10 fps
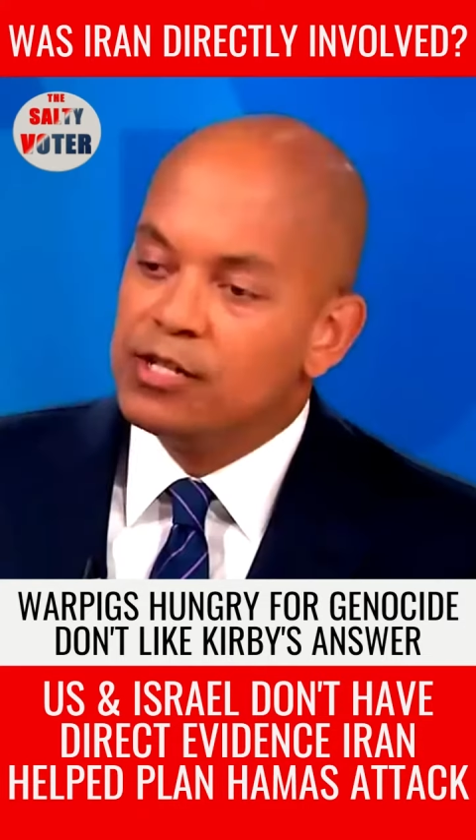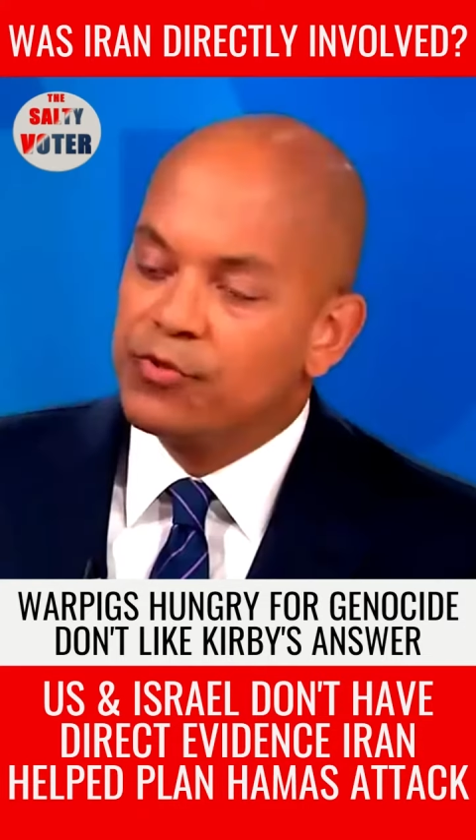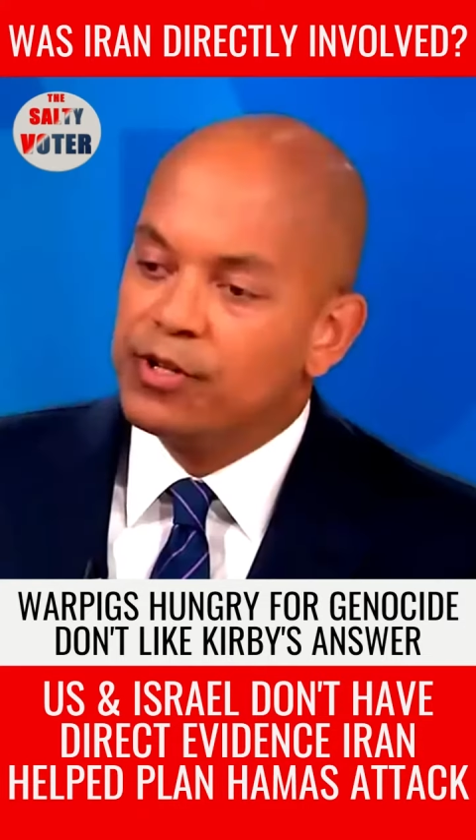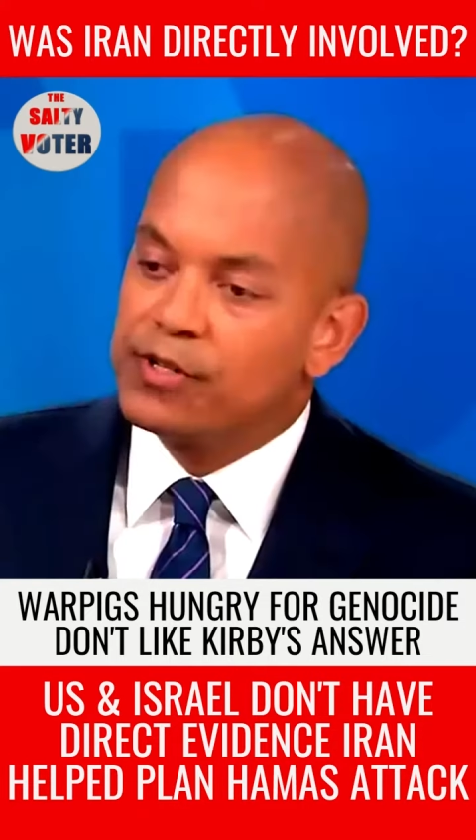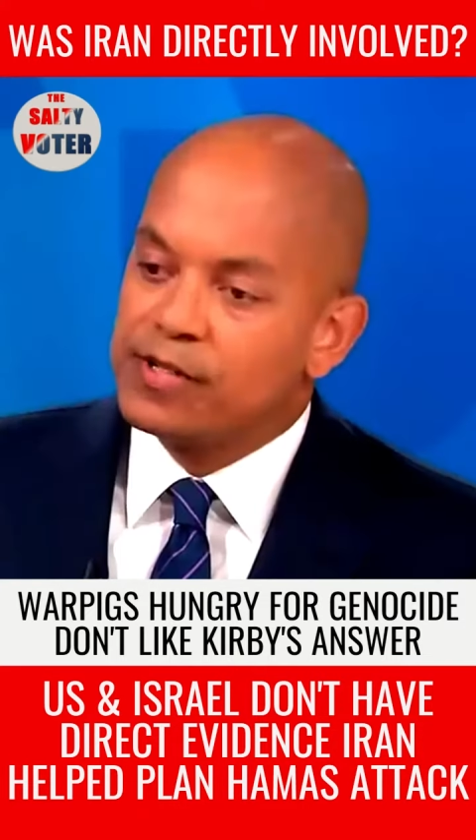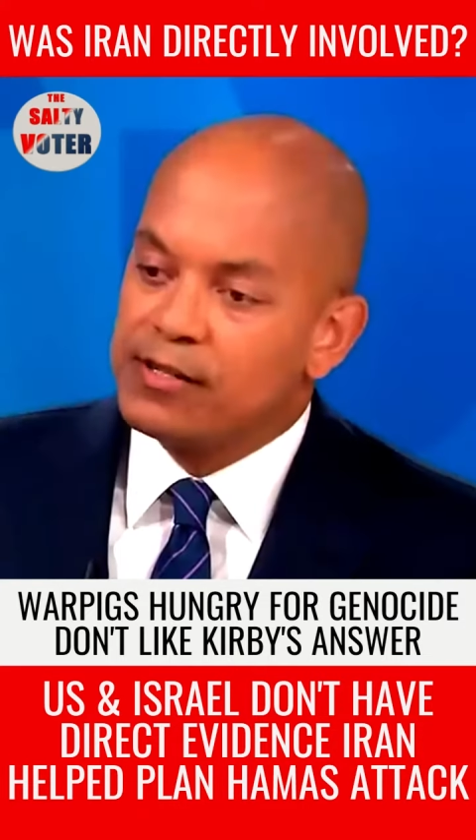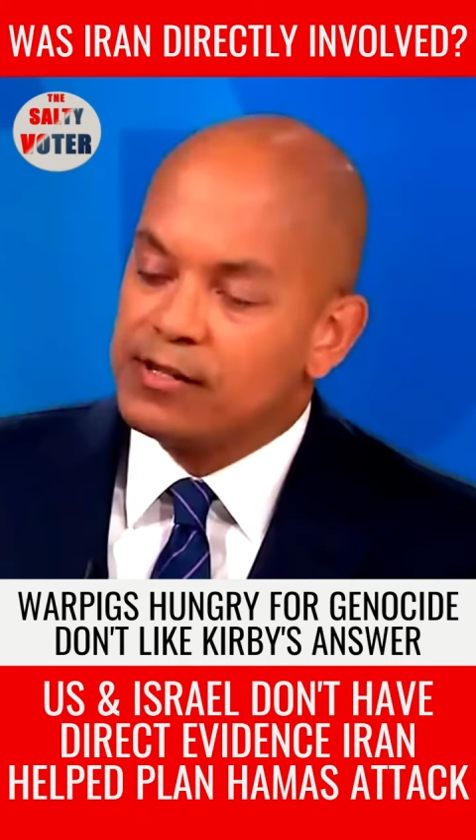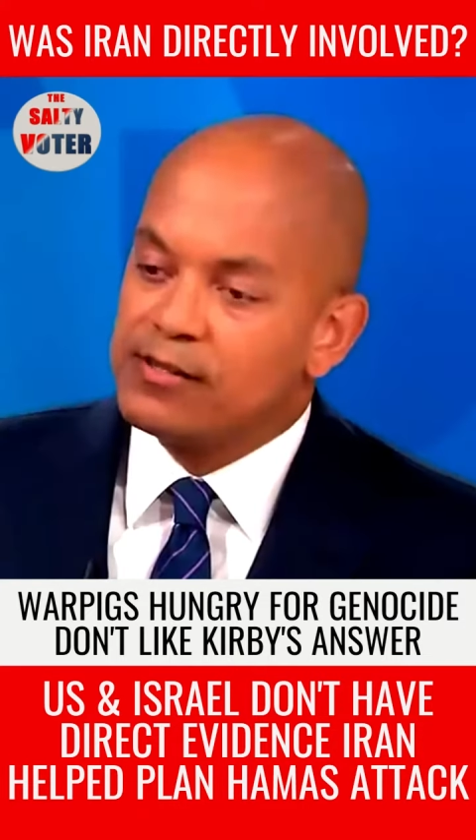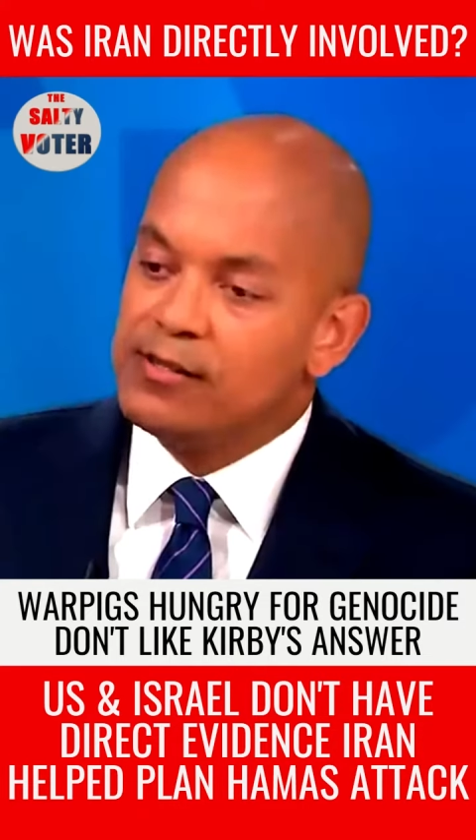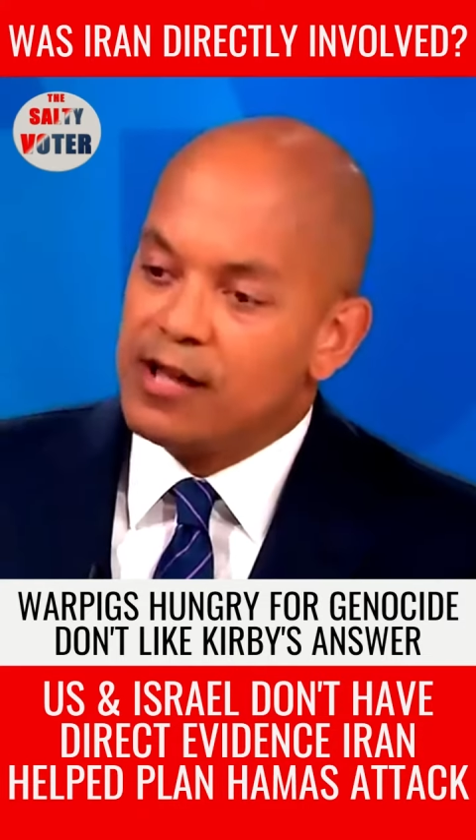Israel says
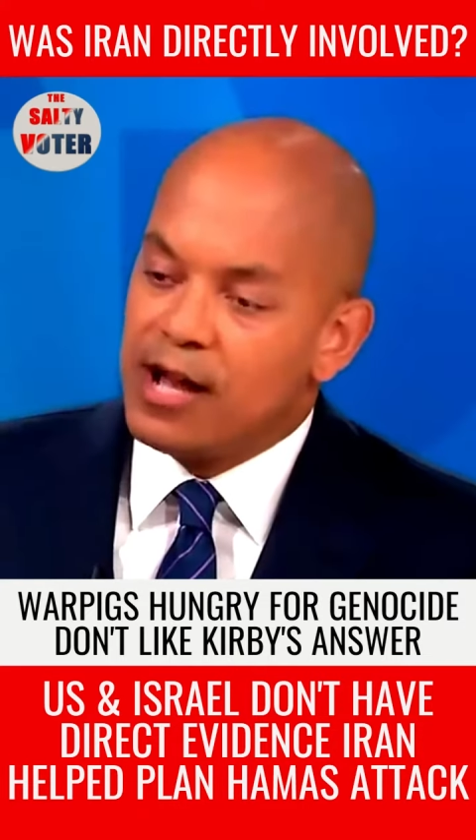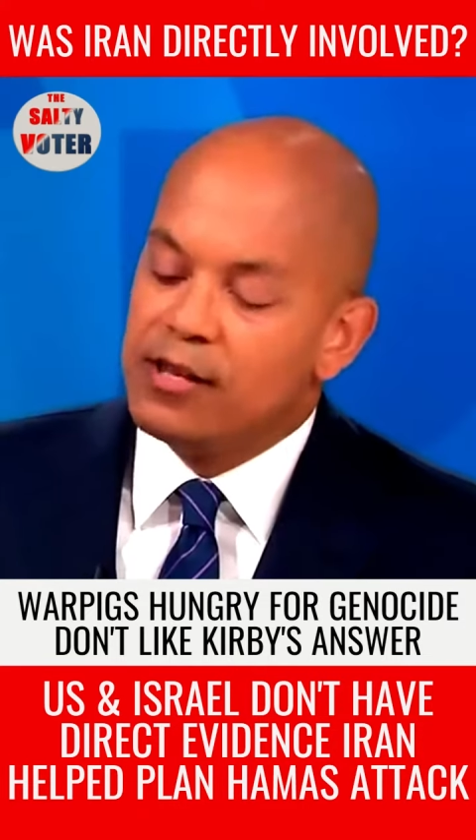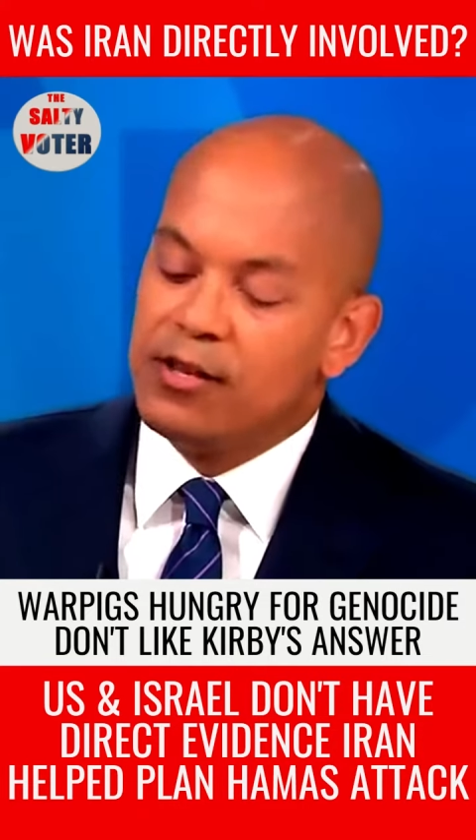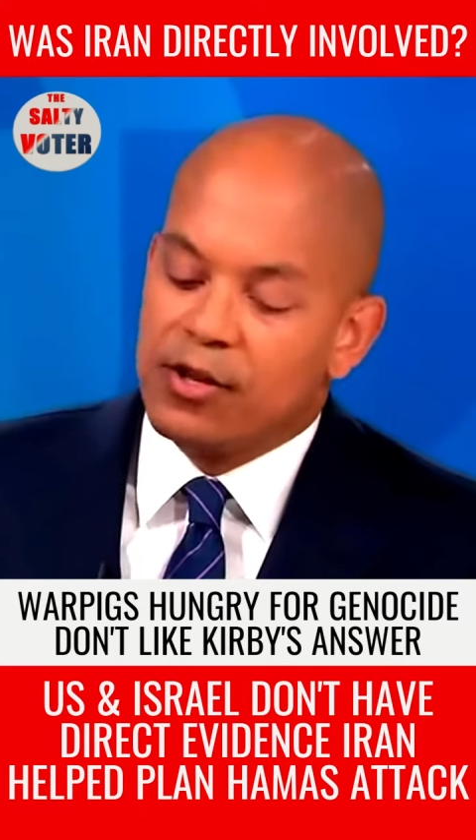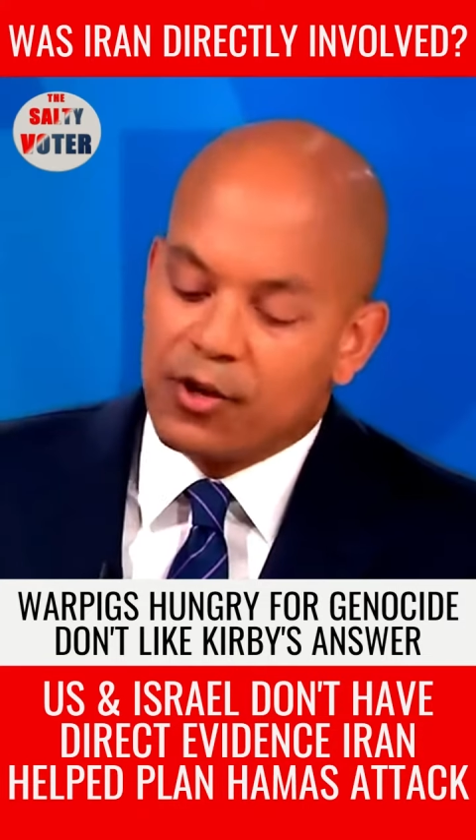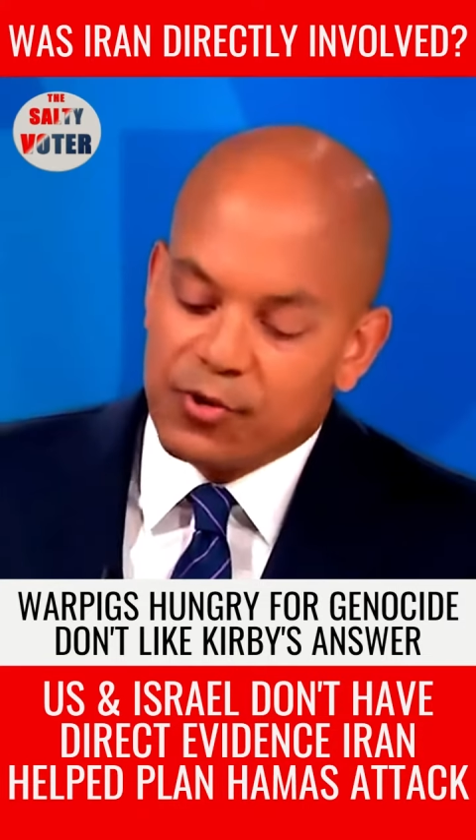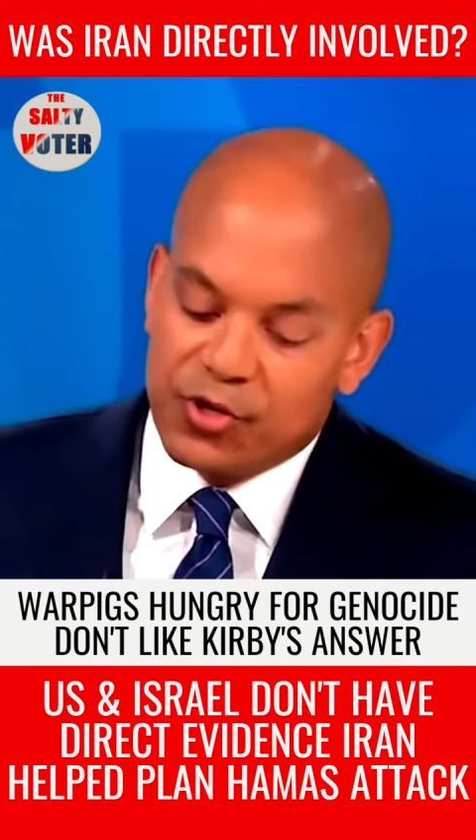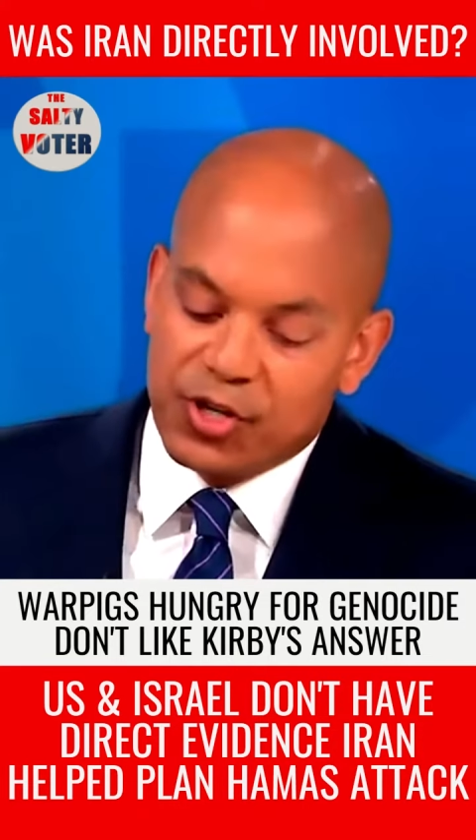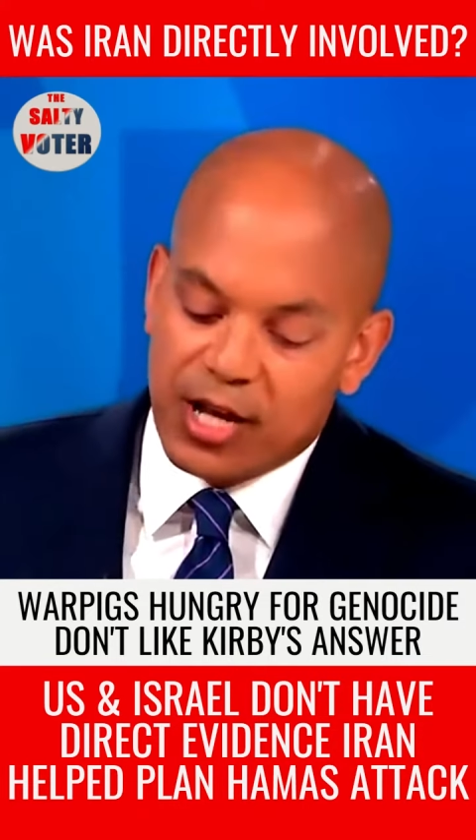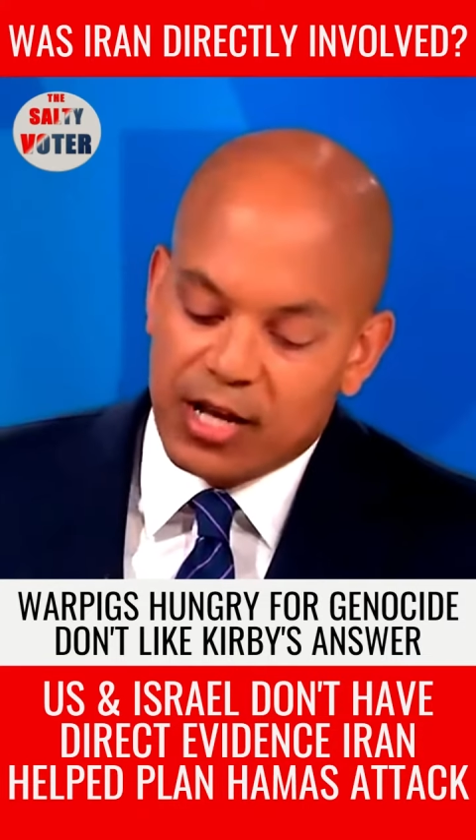it's not
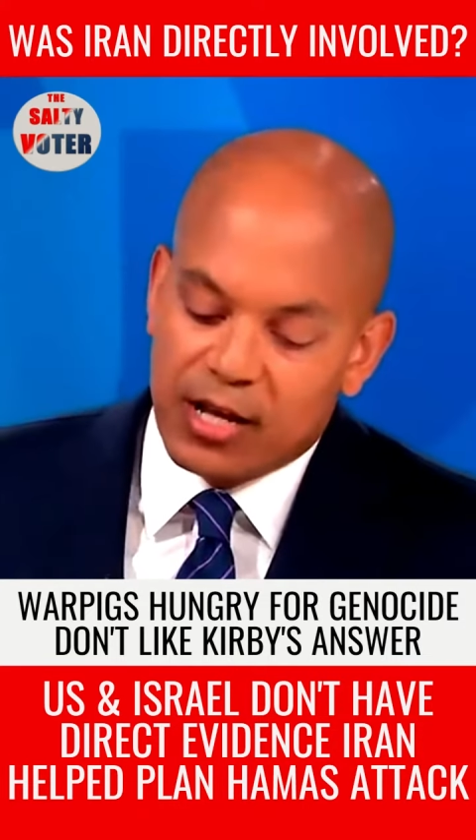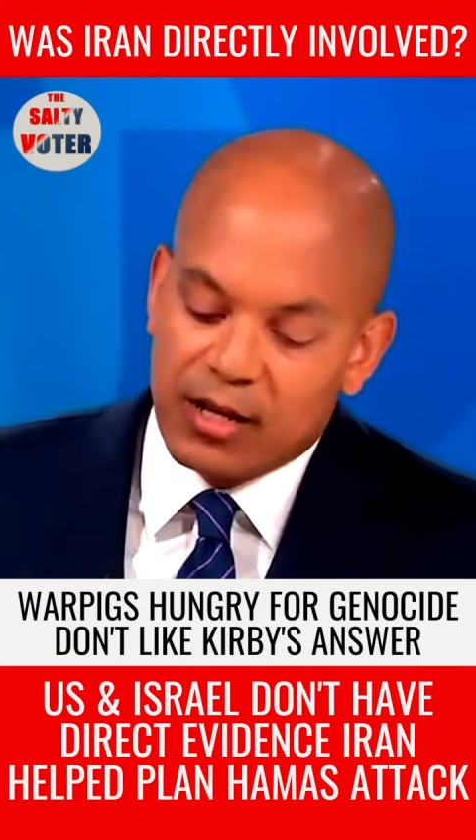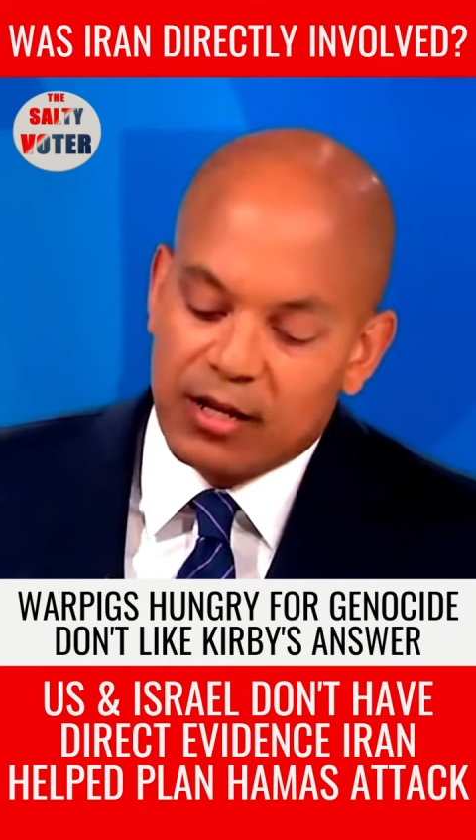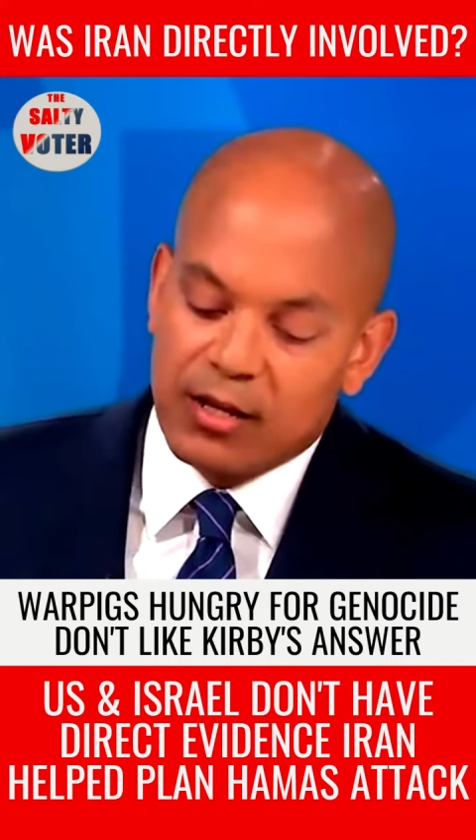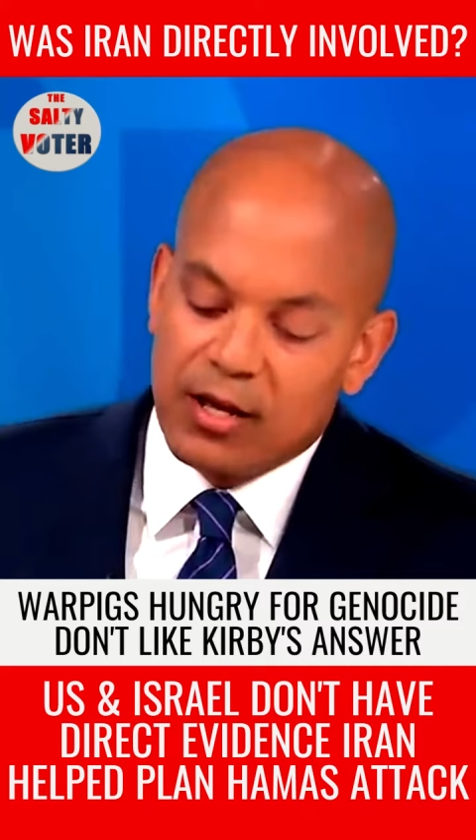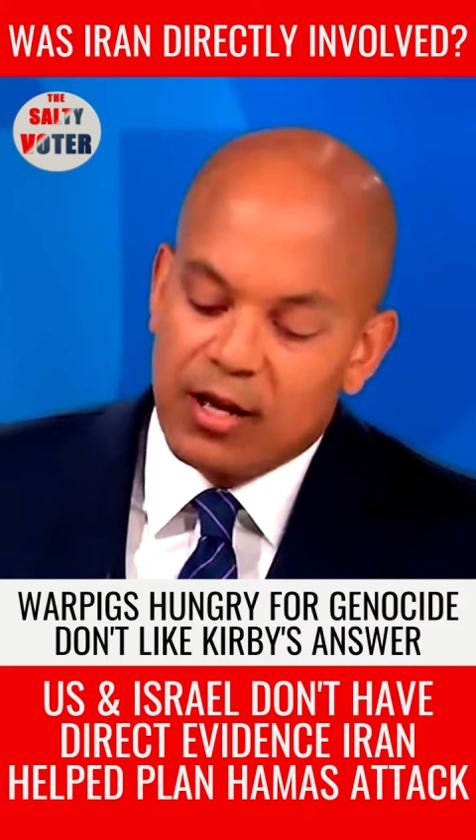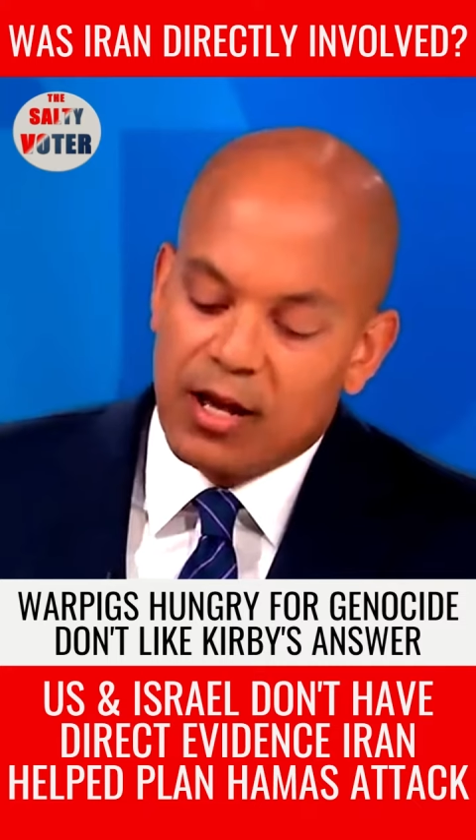negotiating